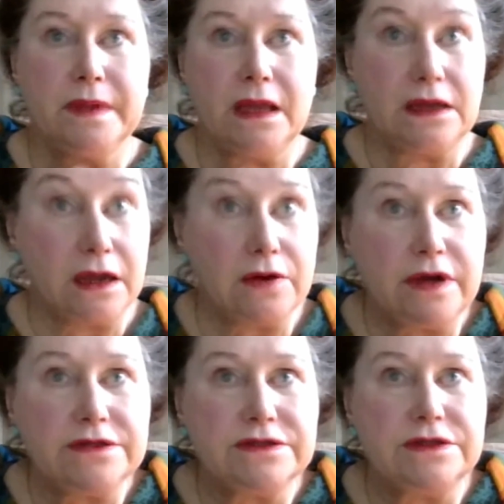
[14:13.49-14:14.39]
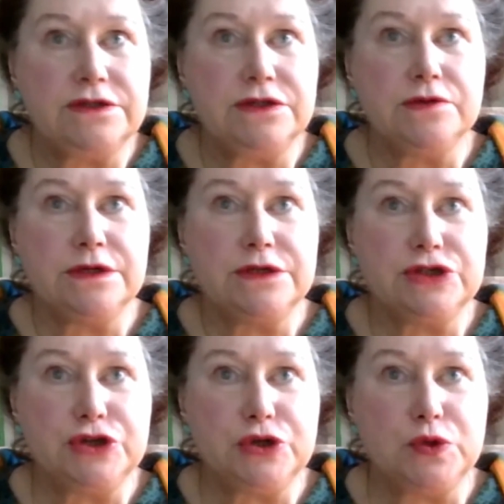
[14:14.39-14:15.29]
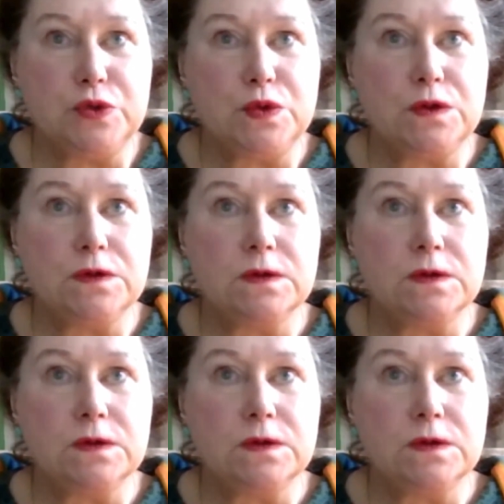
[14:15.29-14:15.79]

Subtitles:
and I arrested you in June